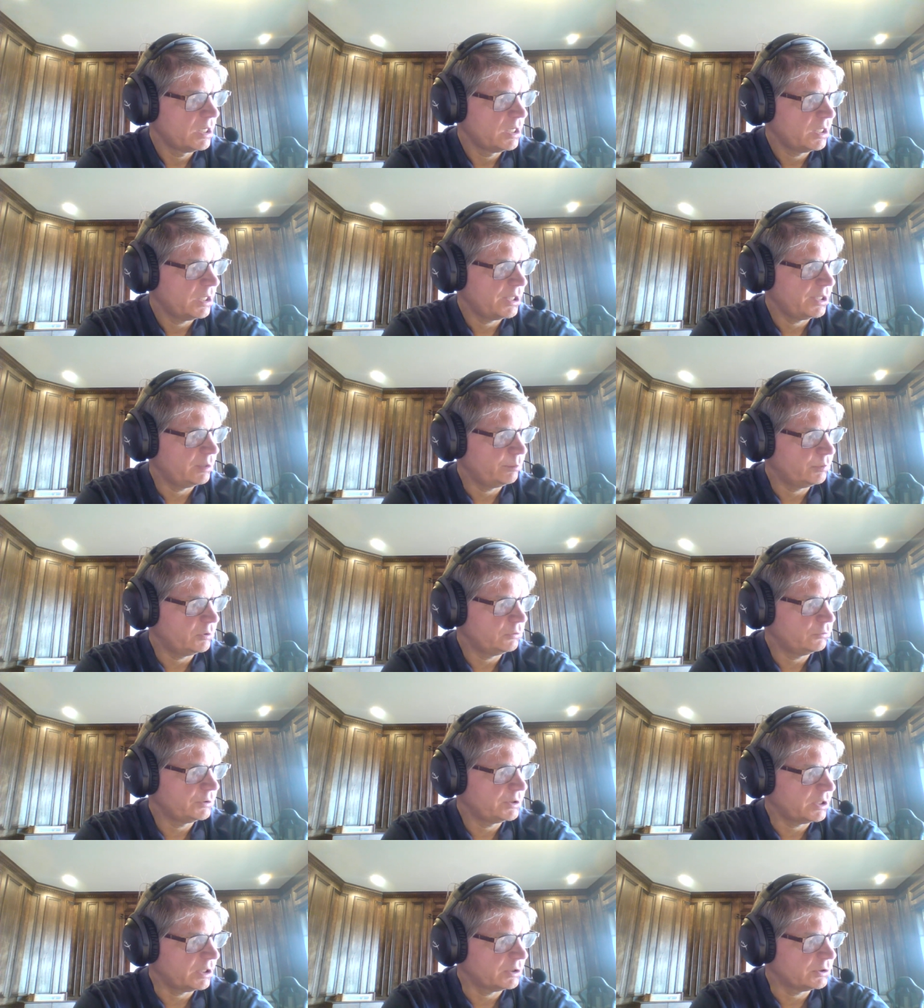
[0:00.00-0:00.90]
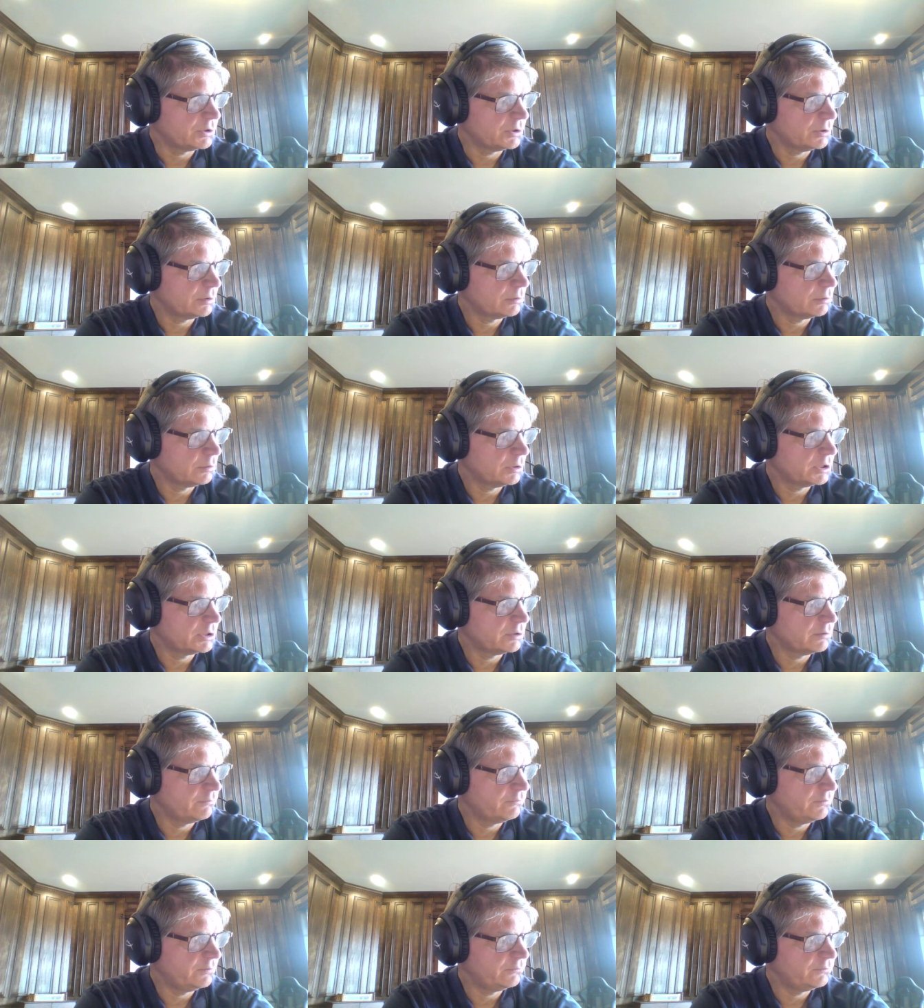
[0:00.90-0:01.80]
Hypotension.
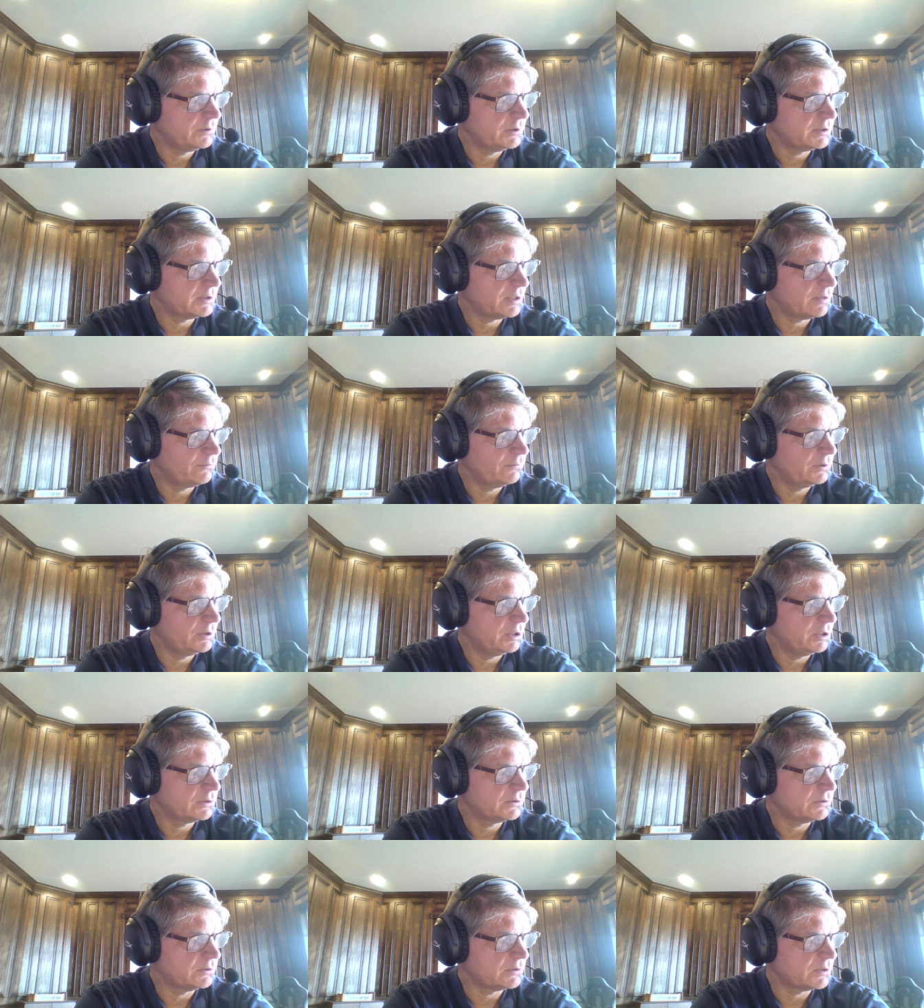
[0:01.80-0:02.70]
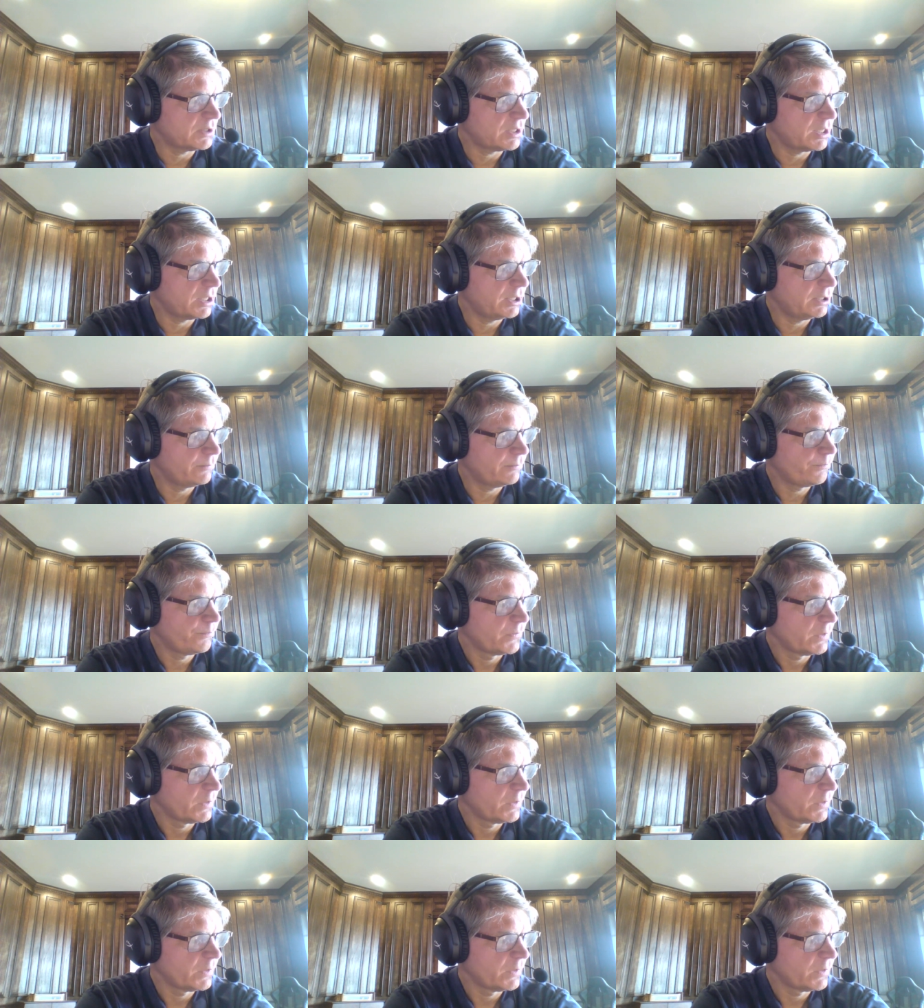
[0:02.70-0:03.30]
Question 57, the answer is I.